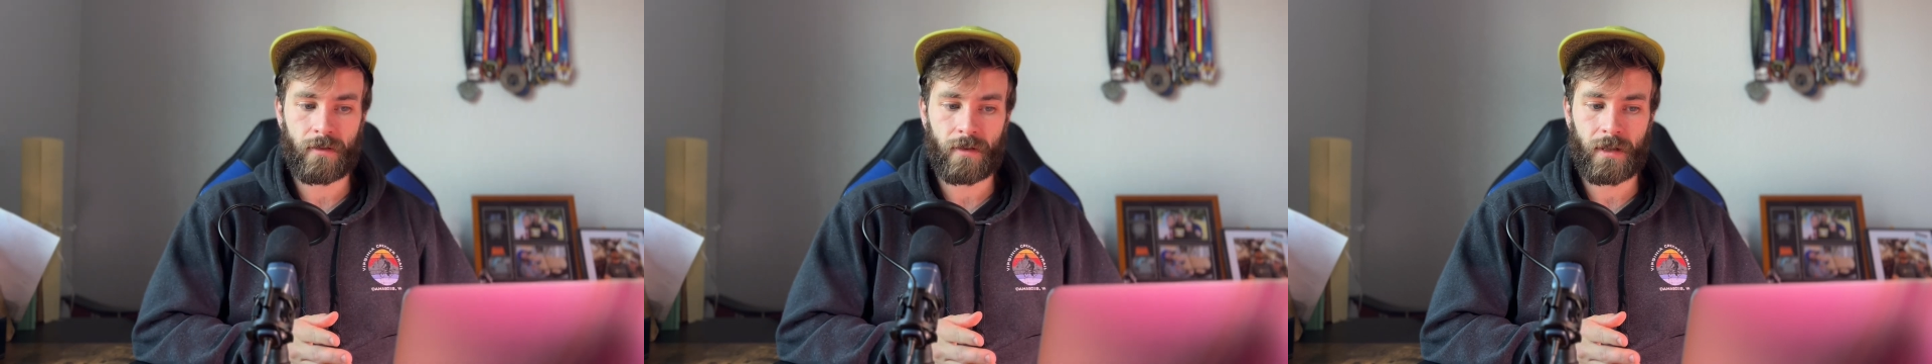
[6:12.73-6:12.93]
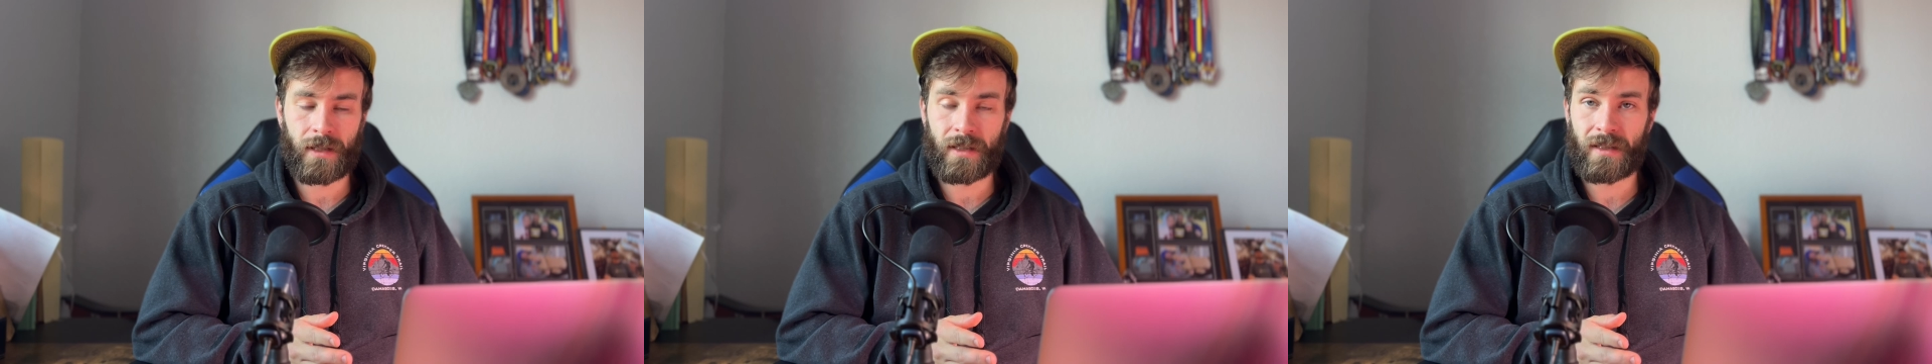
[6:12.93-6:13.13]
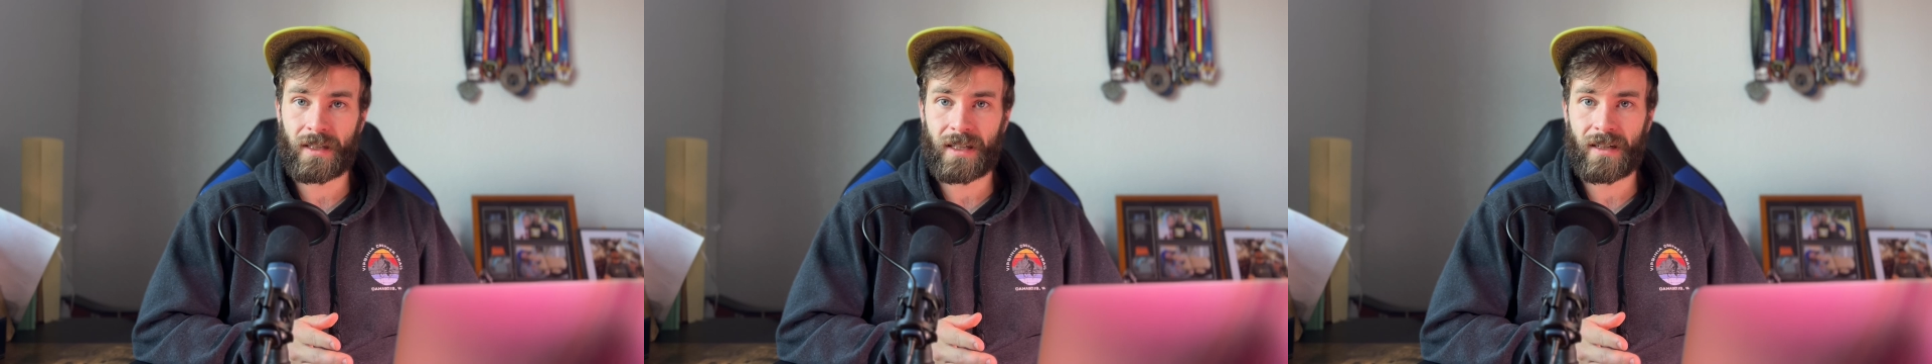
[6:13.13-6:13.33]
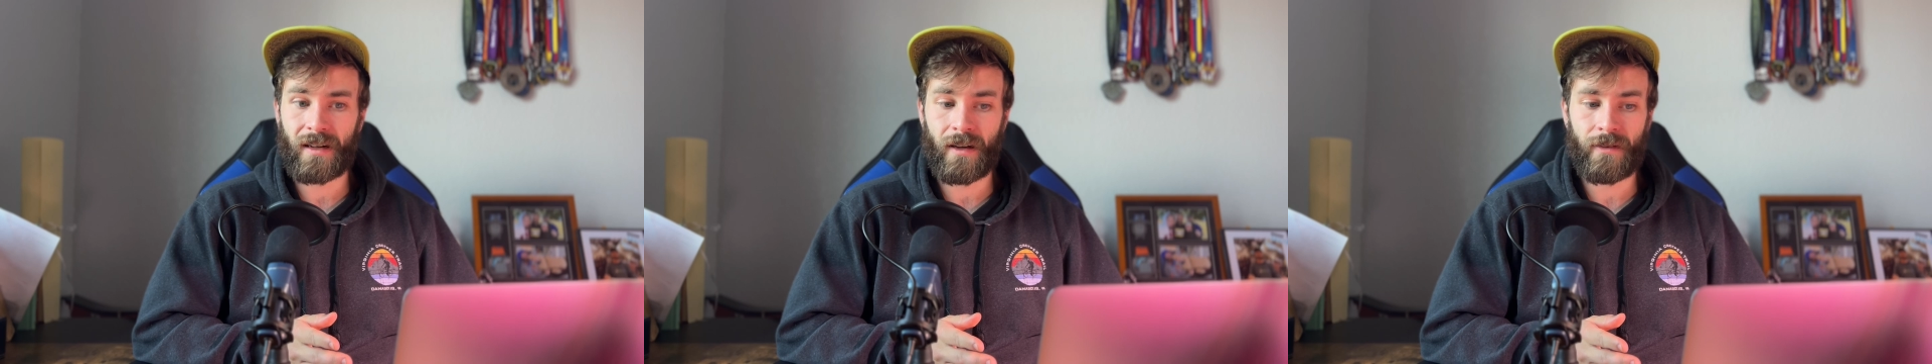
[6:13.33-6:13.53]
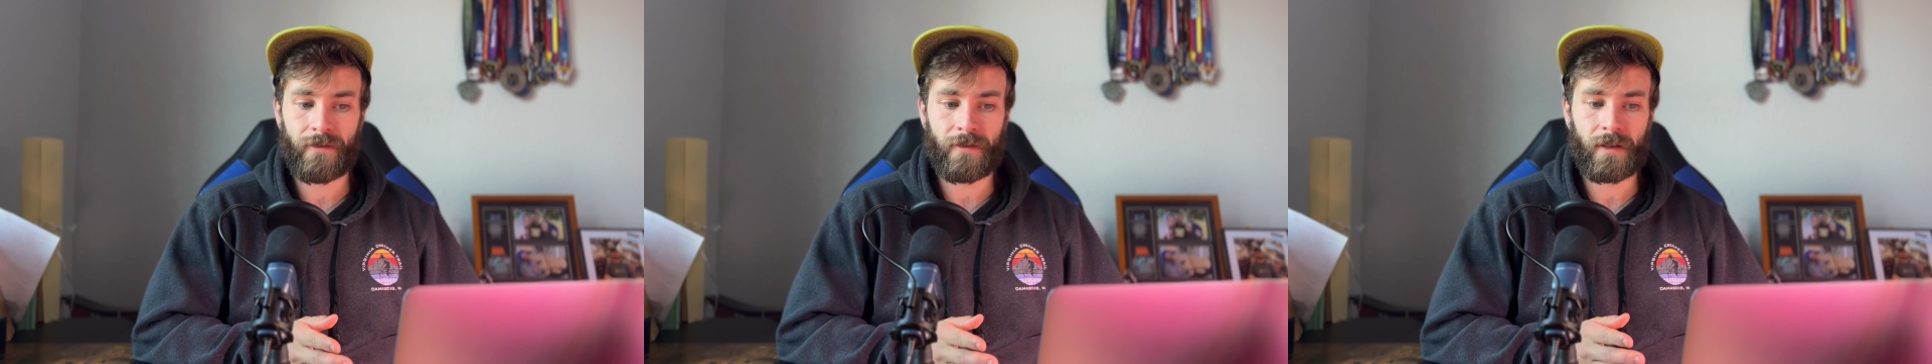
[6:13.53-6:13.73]
it's like
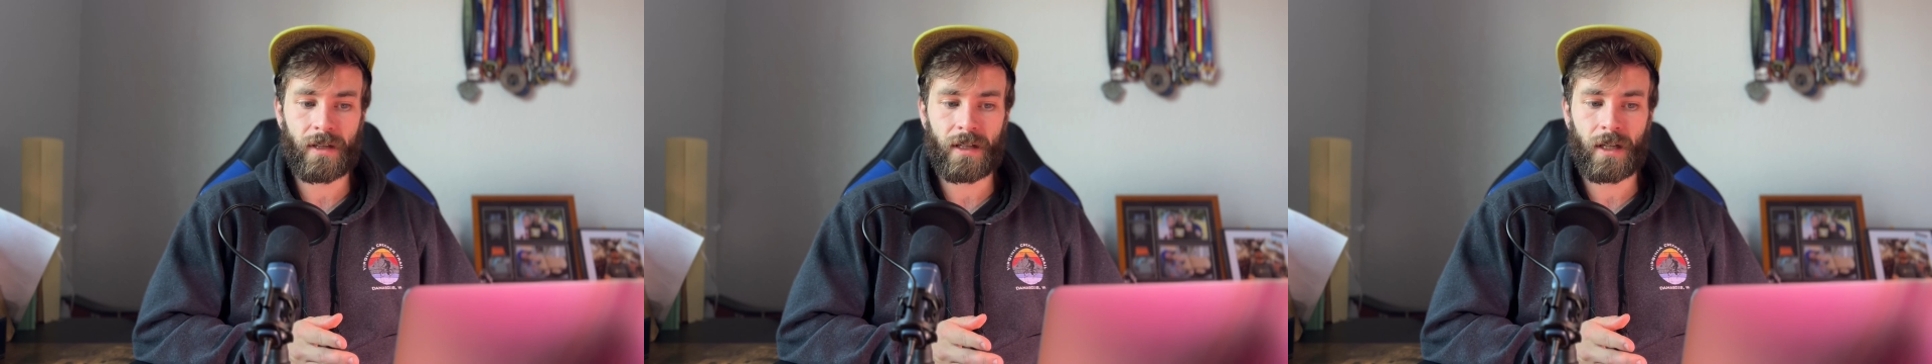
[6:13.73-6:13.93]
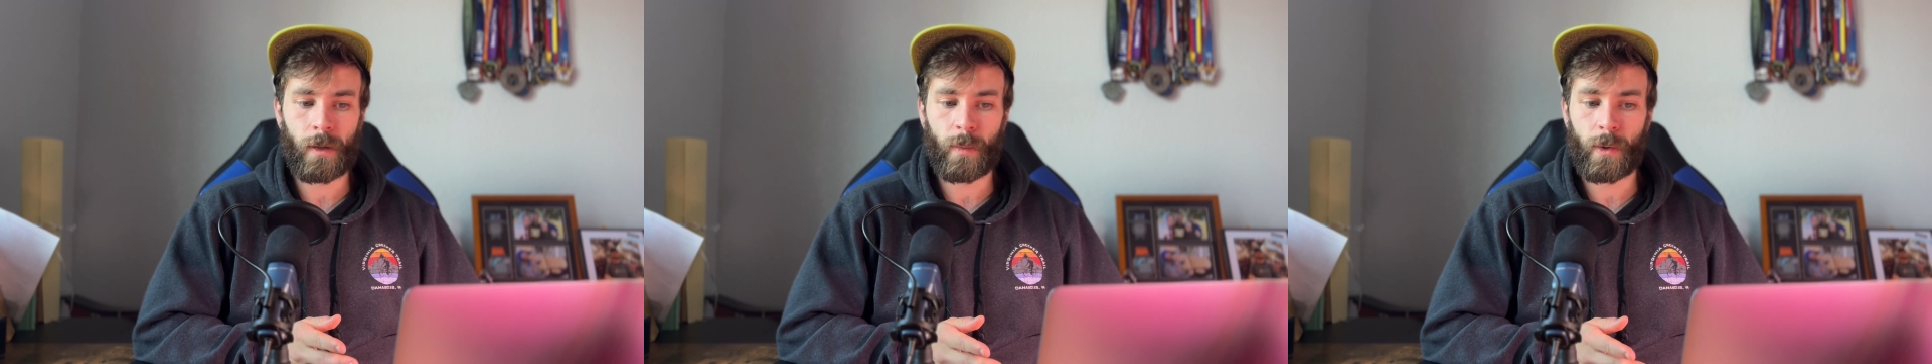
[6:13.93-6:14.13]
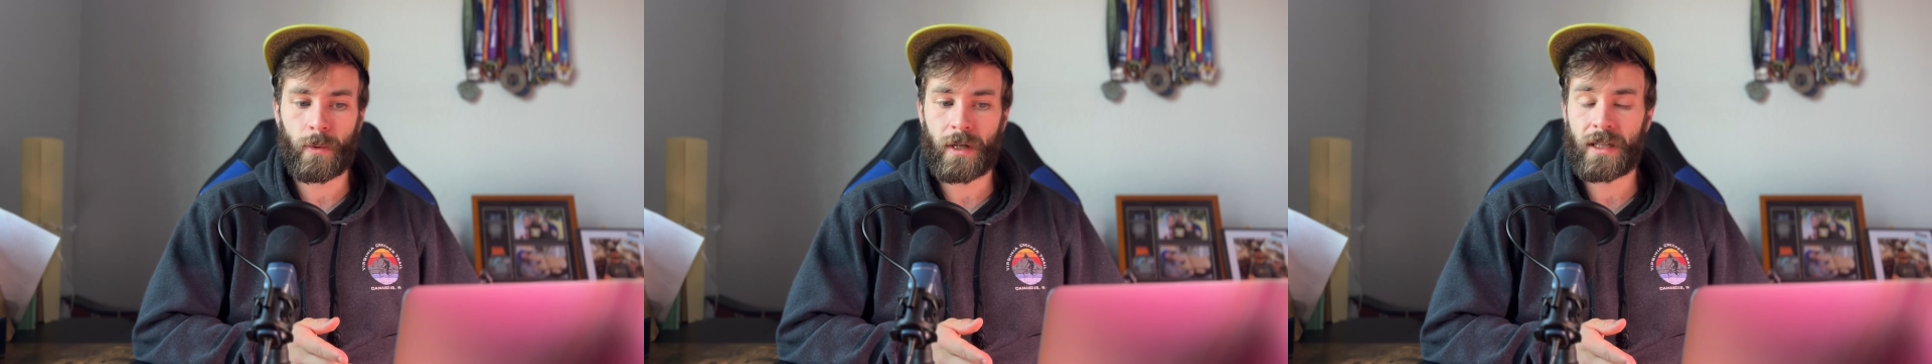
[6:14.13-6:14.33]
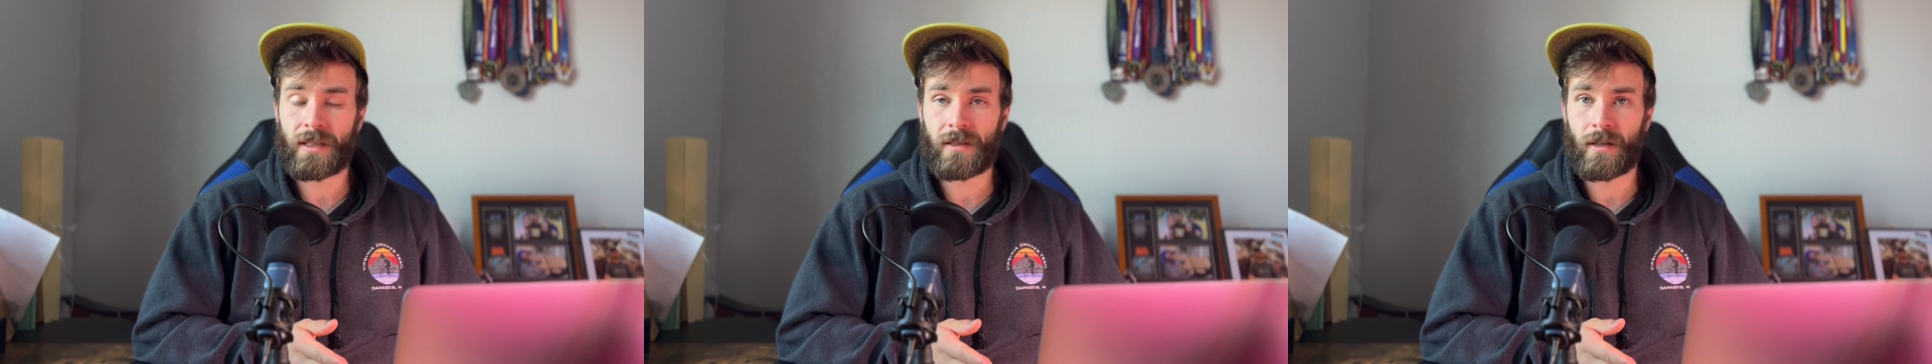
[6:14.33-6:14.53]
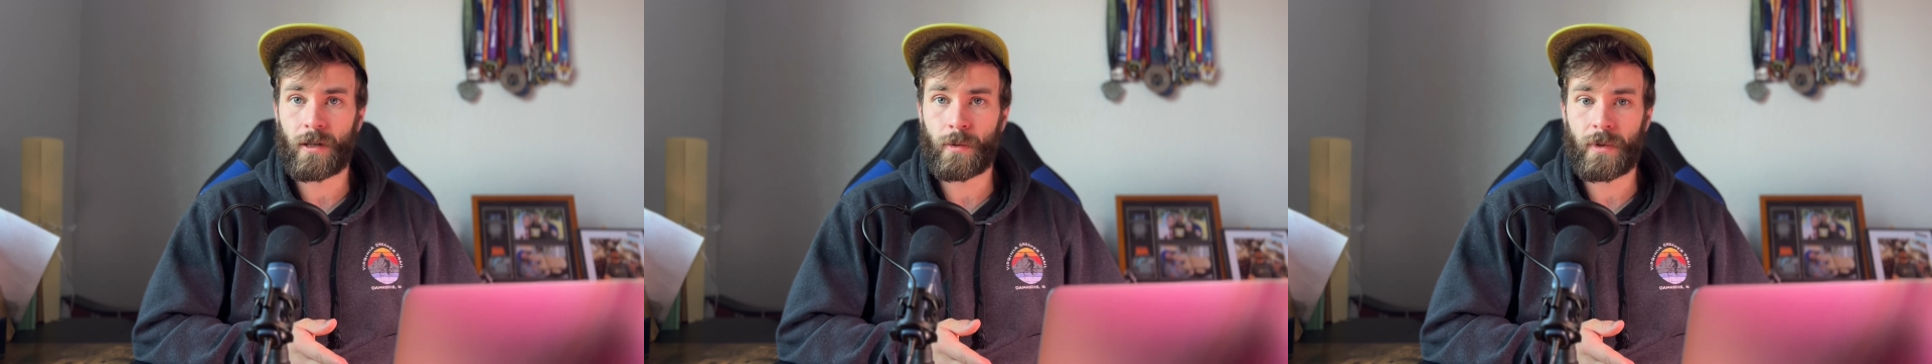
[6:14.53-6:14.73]
not filling up a race
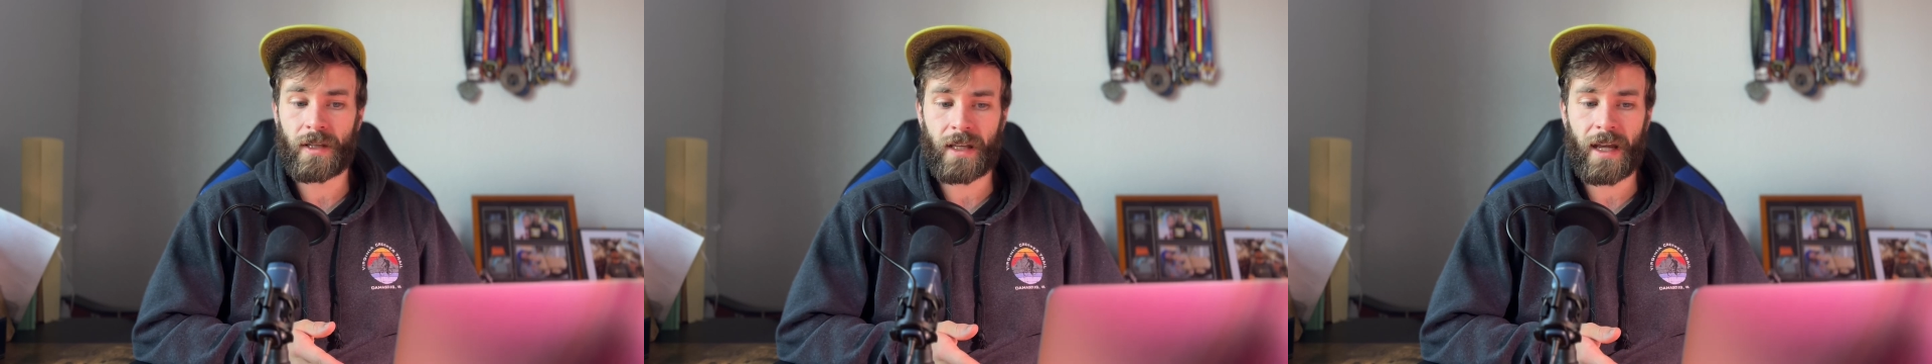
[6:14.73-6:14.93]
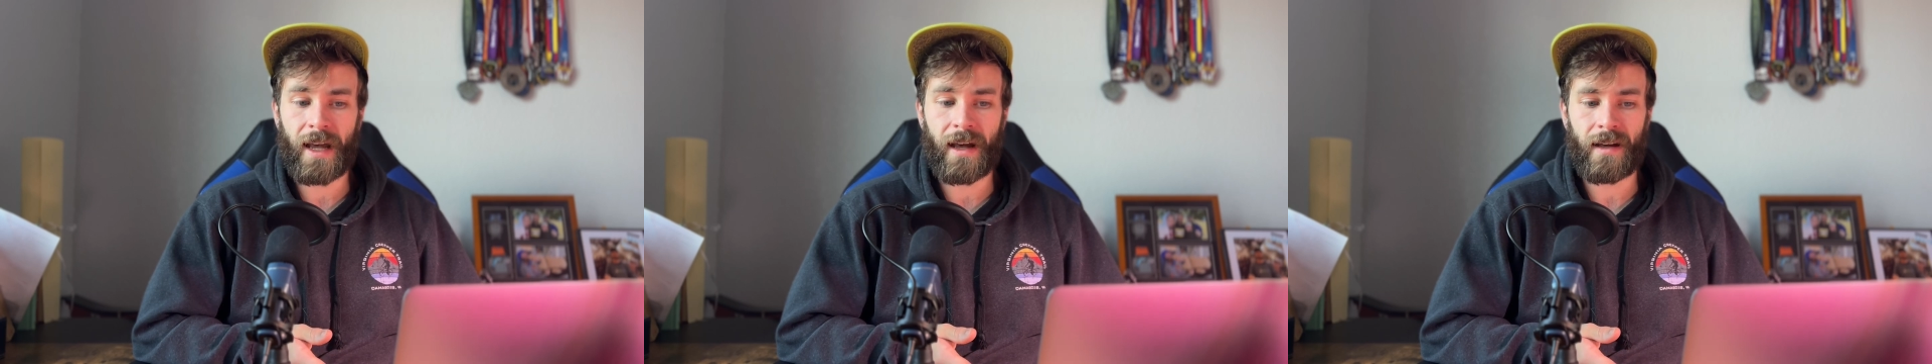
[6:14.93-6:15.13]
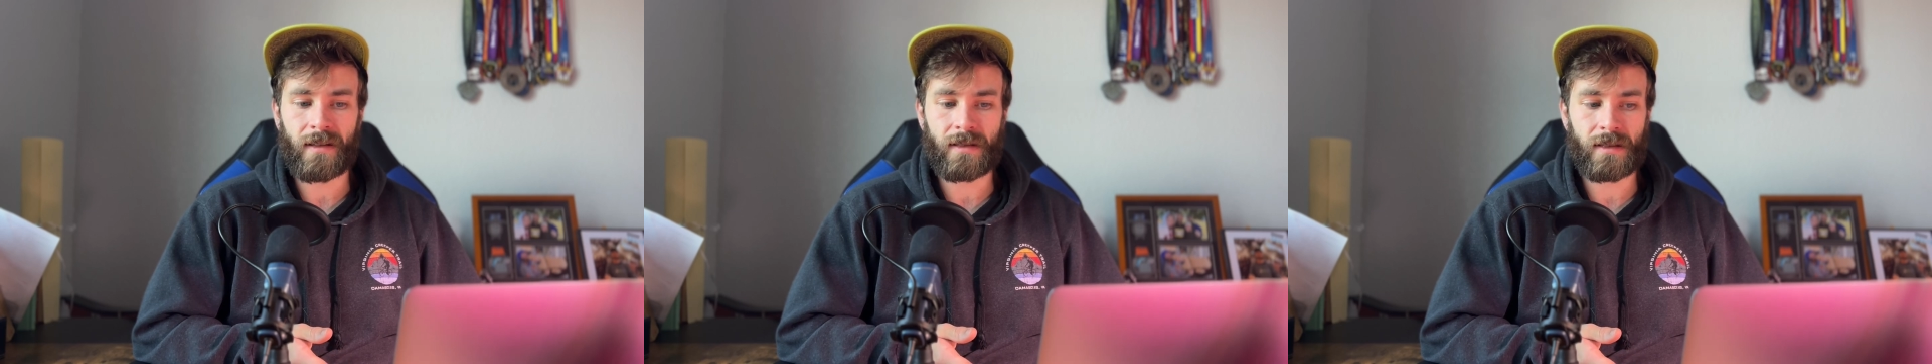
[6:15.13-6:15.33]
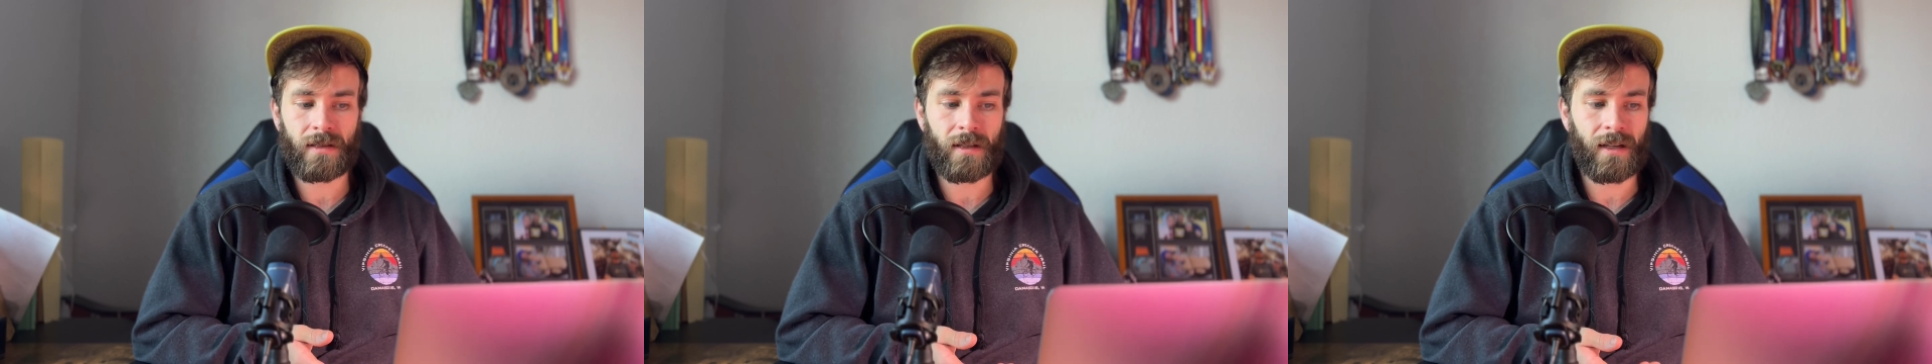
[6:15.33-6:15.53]
car with gas.